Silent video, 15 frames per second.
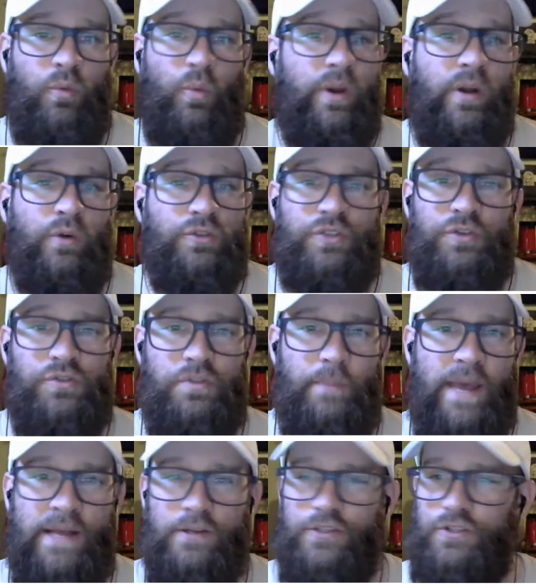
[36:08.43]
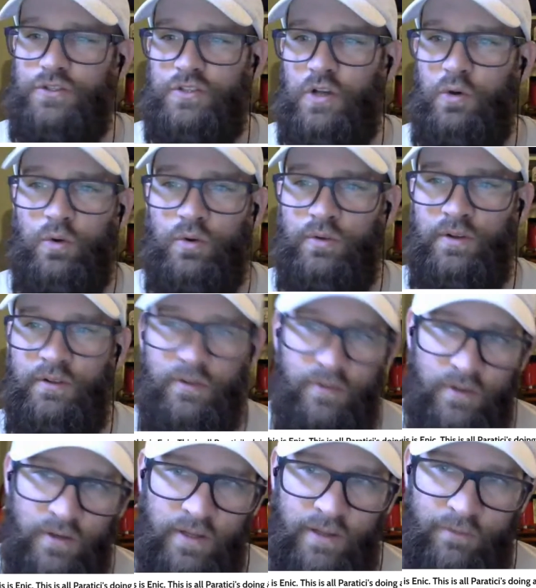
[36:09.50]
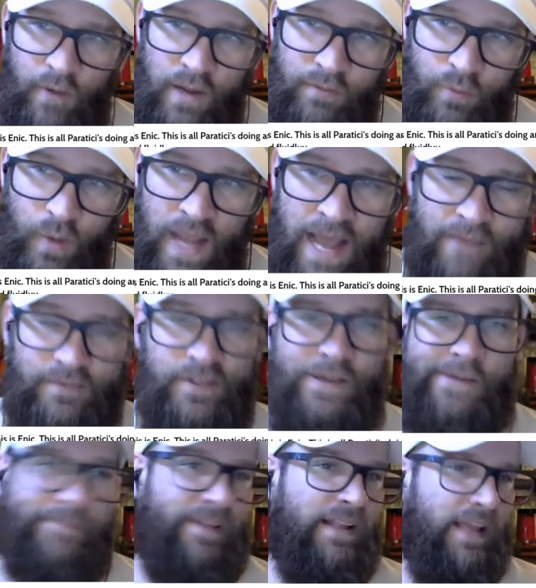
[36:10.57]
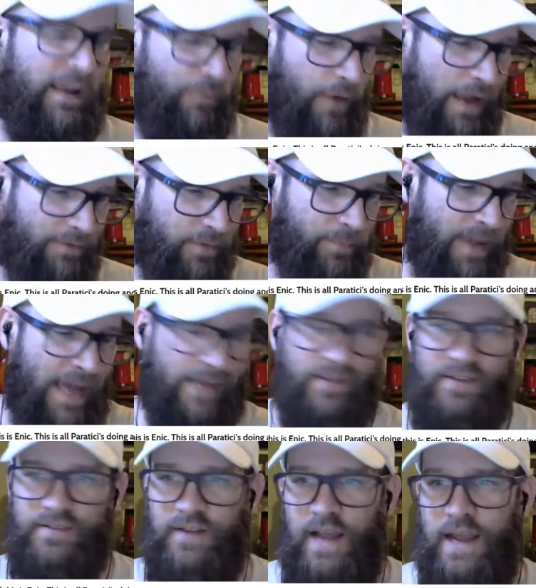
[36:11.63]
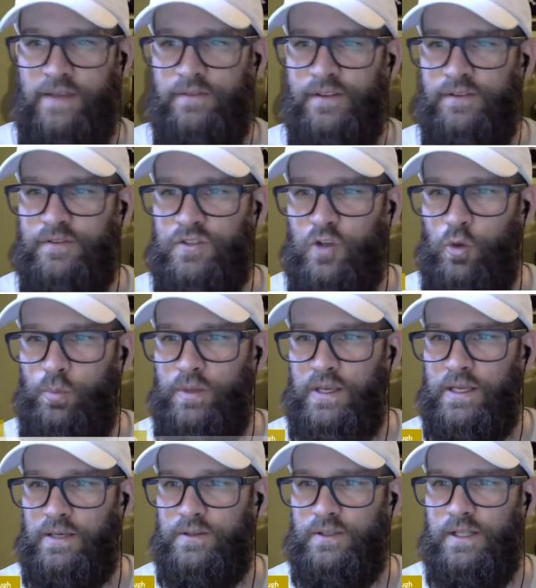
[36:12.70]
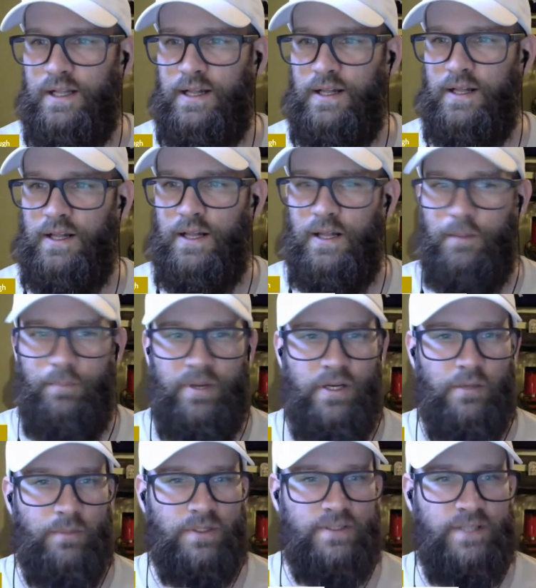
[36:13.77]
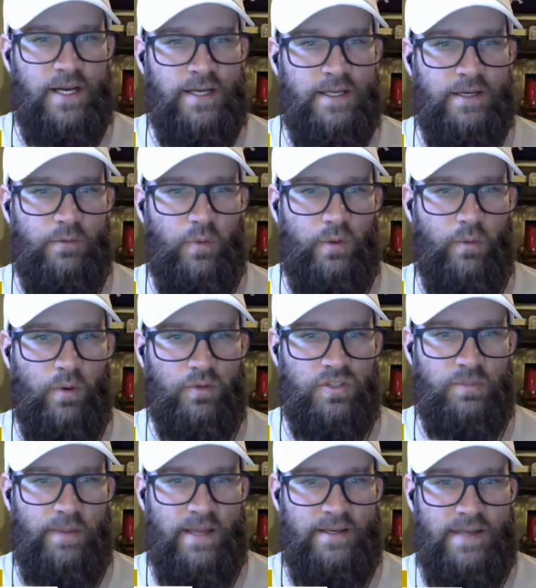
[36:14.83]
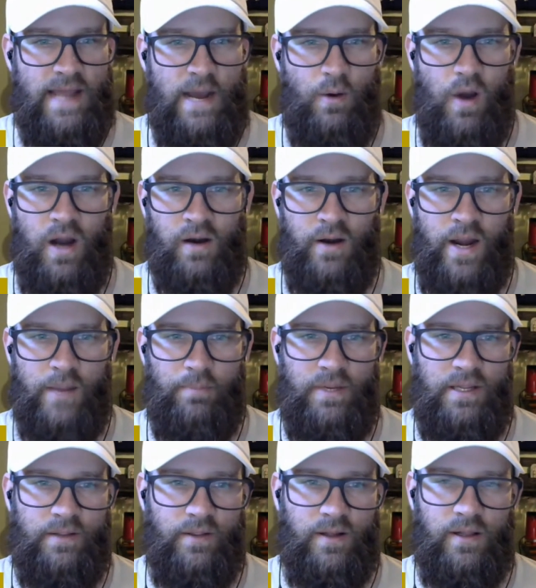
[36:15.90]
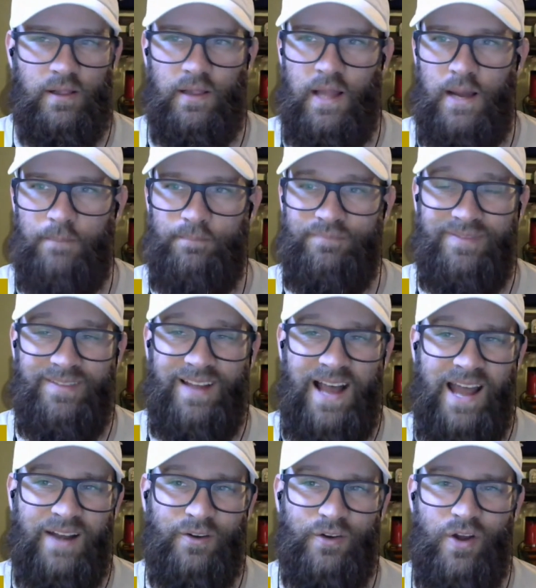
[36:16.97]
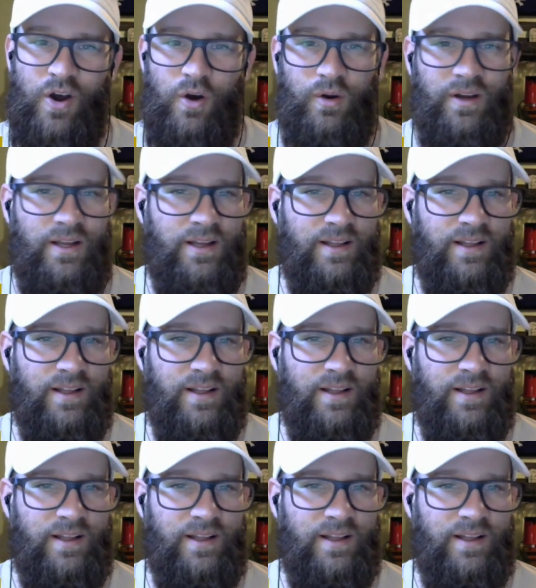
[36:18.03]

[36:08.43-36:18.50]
don't choose the manager, so if we have to back this guy, then so be it. Peter McDonough, we won't spend now. R.I.P. the club. I don't know.